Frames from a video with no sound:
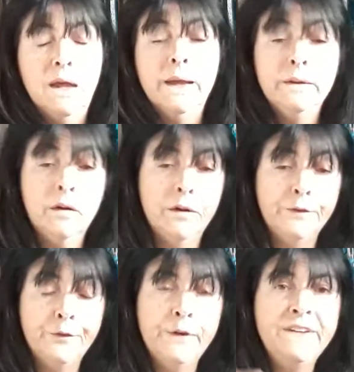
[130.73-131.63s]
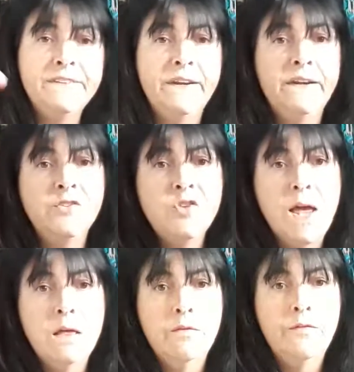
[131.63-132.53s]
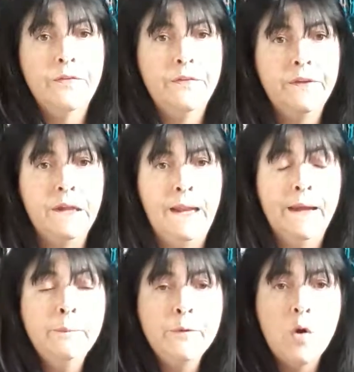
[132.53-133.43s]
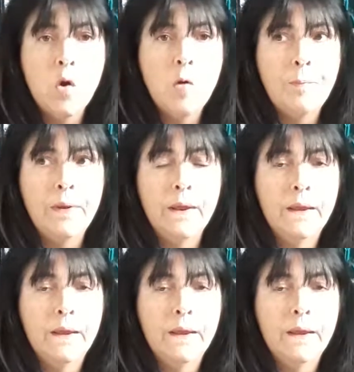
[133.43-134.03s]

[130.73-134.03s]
I got a 3-tier shelf that they climbed up